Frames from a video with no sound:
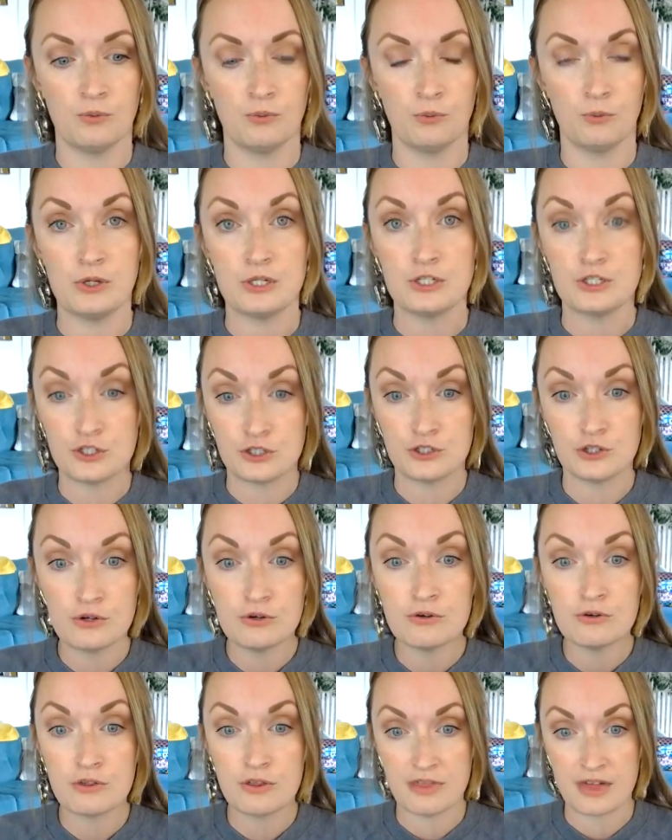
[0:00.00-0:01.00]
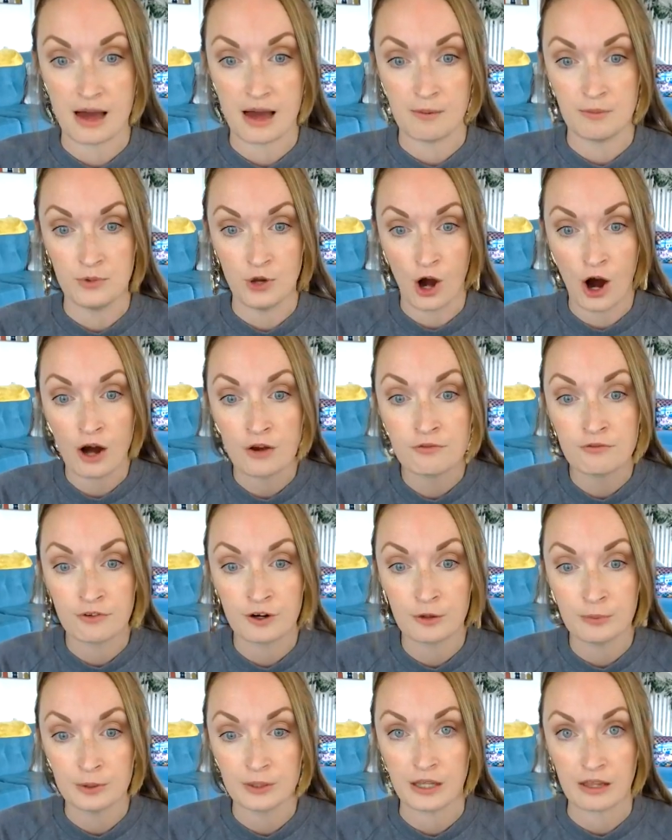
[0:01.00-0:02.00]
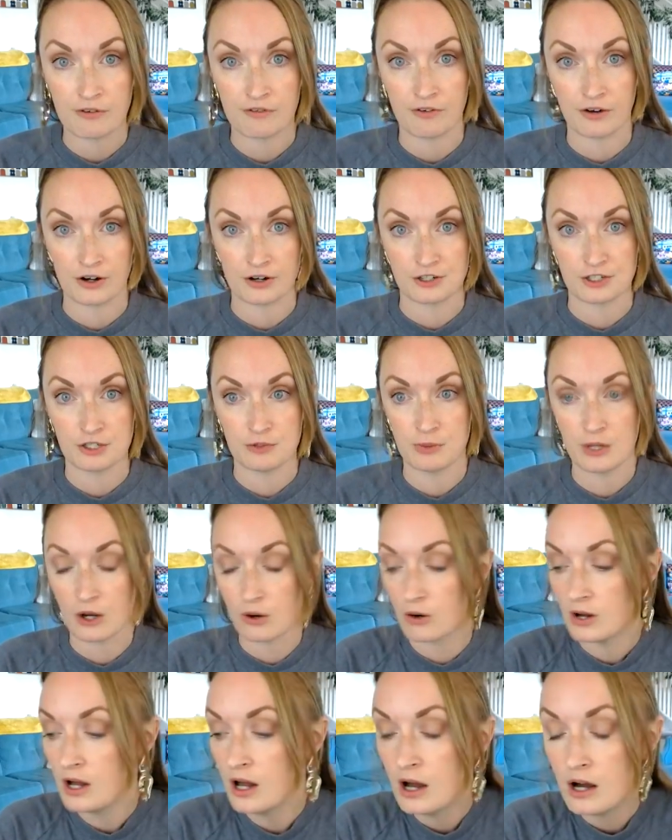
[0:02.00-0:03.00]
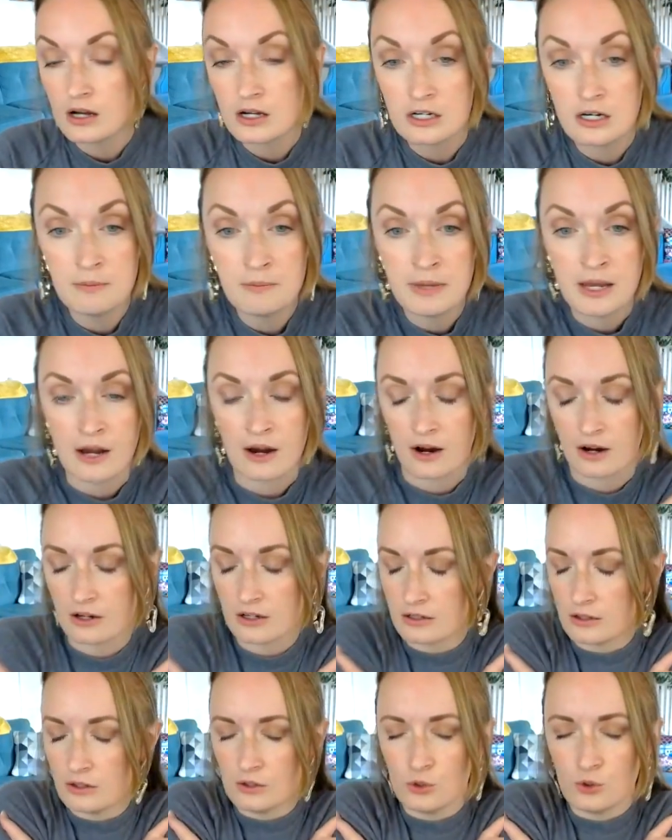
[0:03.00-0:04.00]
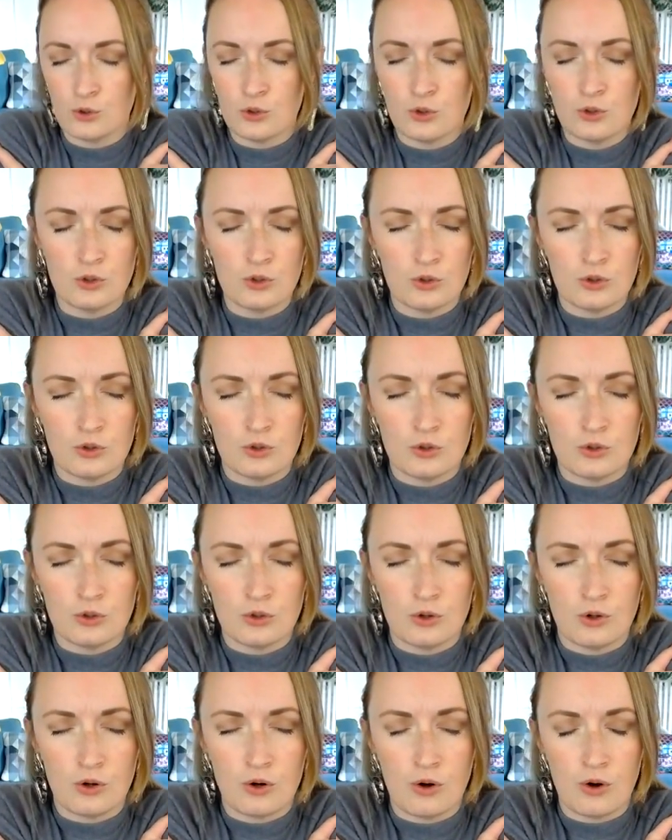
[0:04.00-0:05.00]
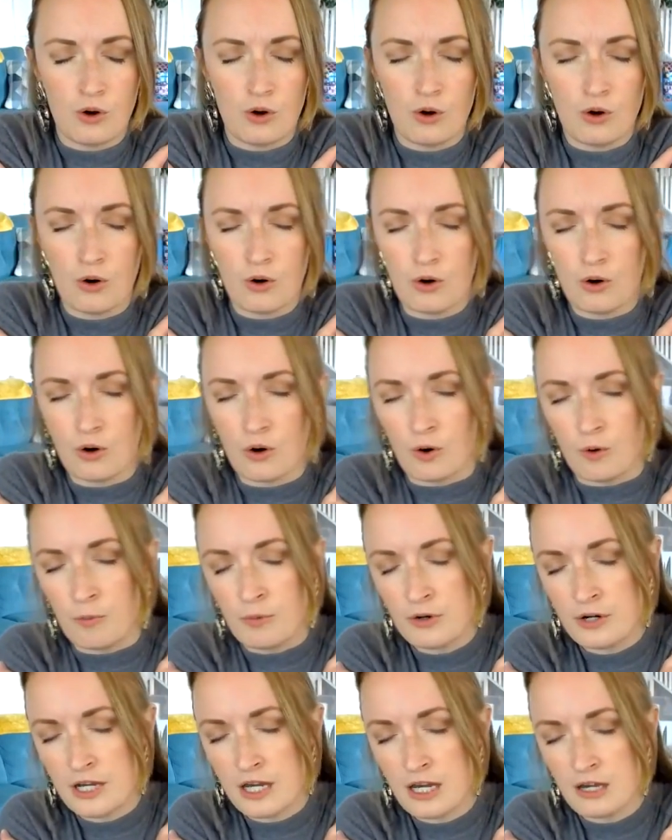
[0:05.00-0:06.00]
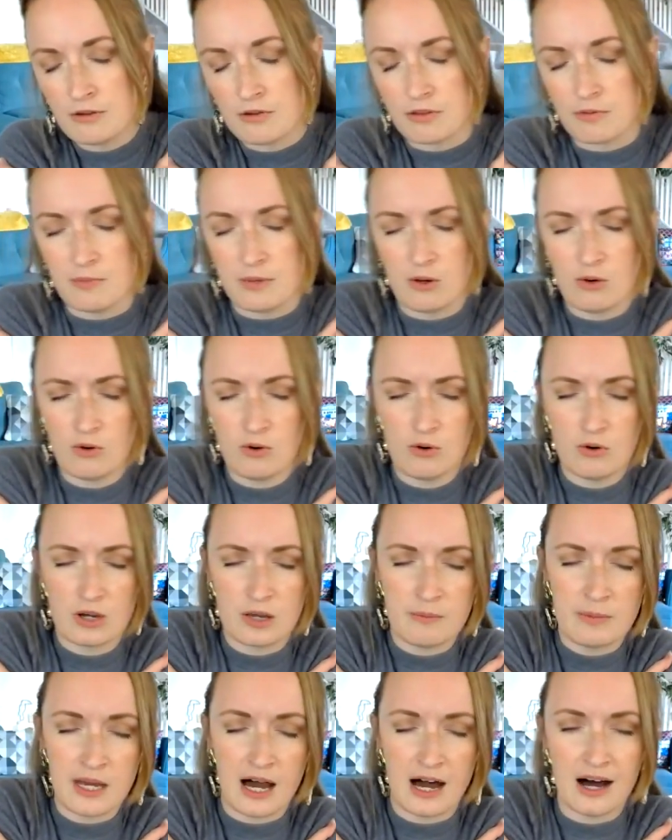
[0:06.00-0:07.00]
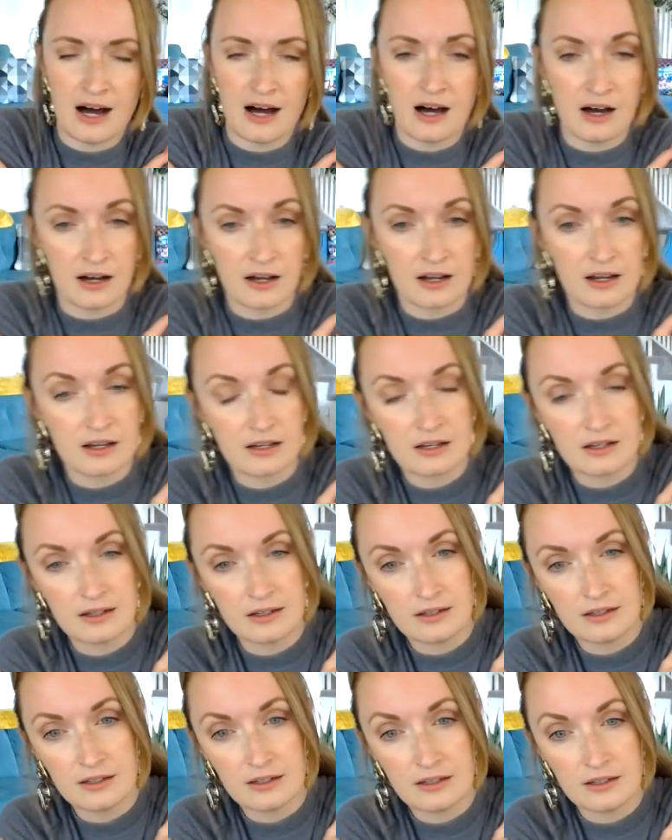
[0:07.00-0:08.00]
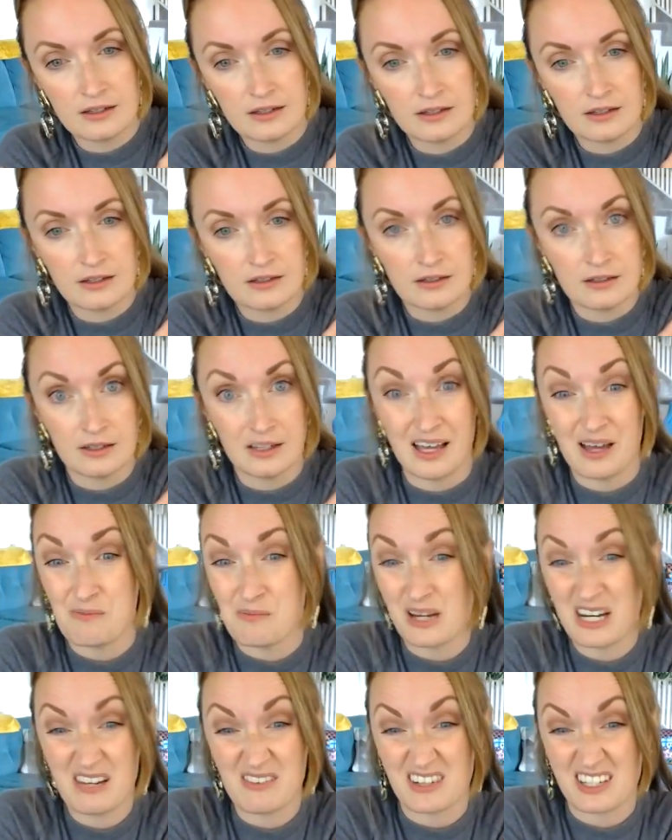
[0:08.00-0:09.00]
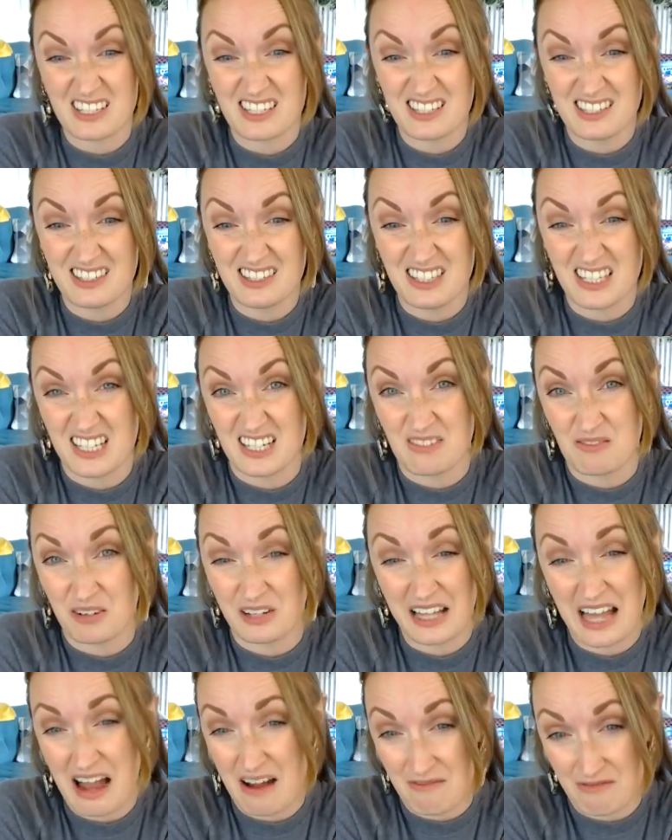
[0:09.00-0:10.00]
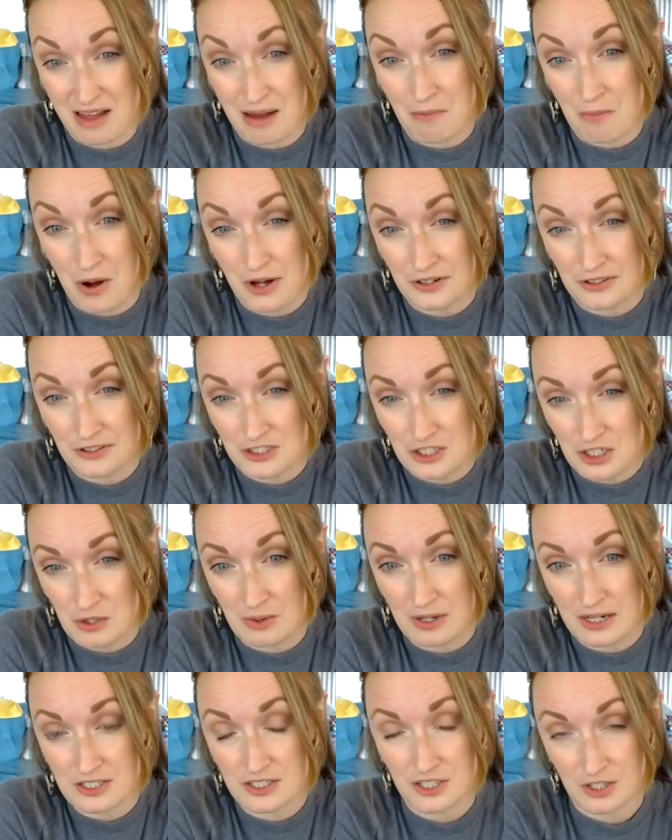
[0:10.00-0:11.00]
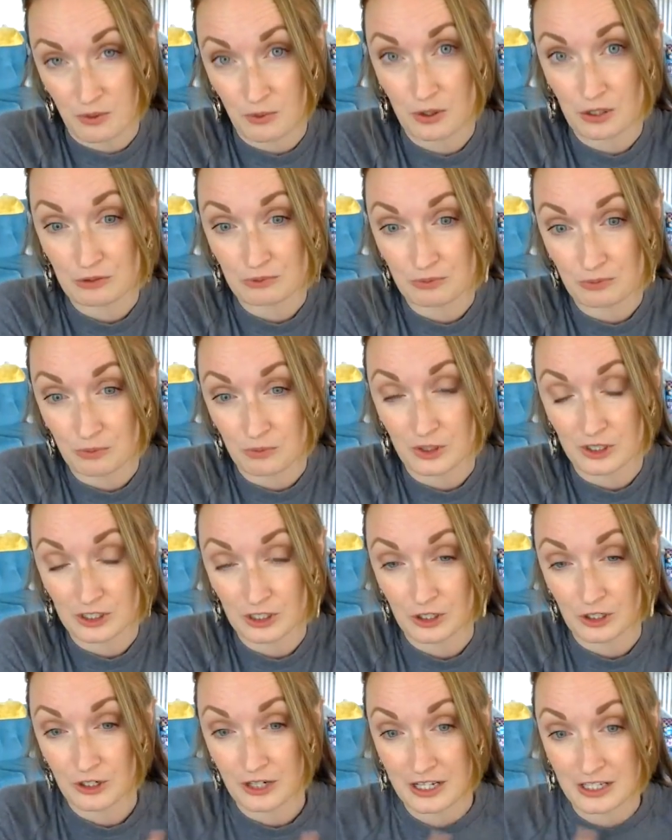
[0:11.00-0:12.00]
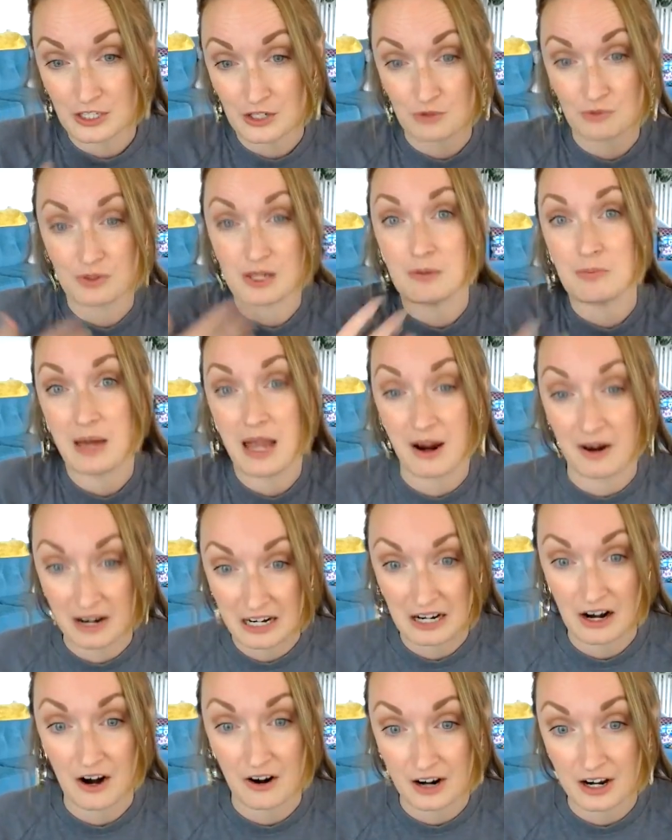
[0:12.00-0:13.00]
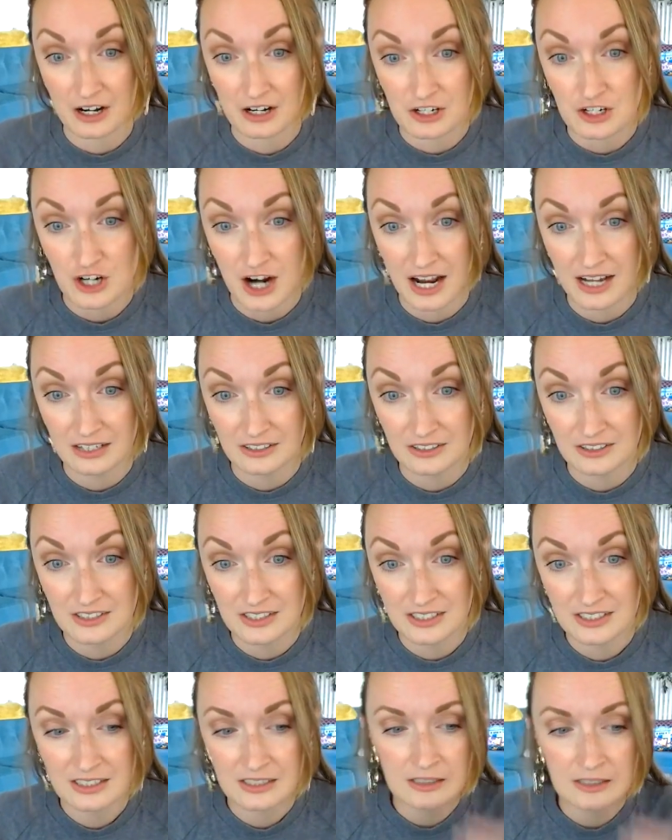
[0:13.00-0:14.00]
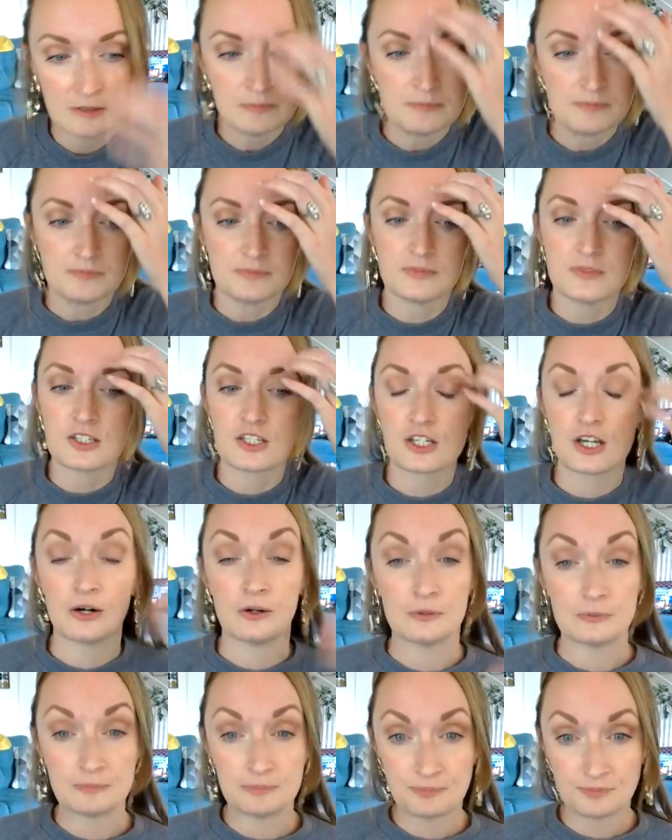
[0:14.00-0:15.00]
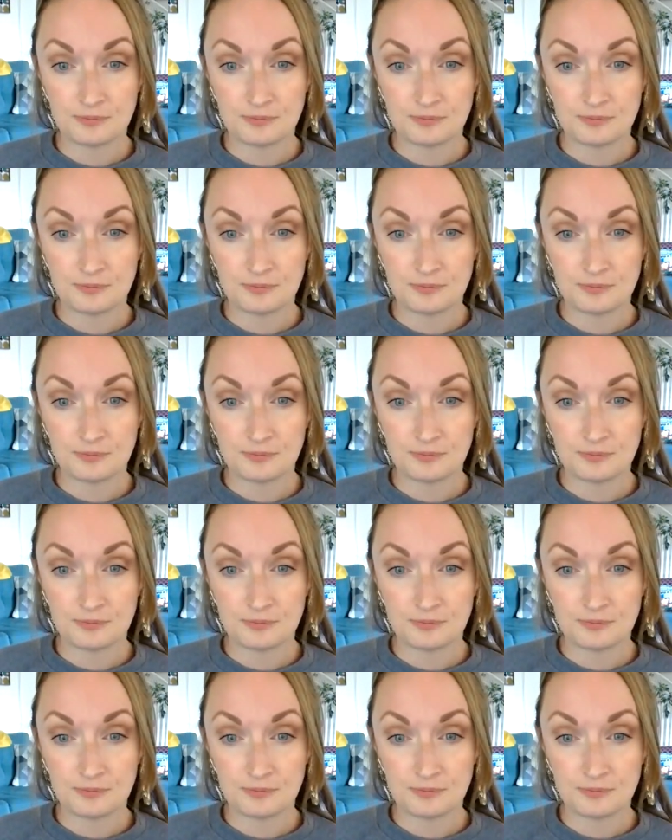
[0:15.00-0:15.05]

We soothe them non verbally first. We go, come near. Oh, breathe with me. Oh, give me a hug. And many of us didn't really have that model to us. So we're, we're learning to reparent our inner child. So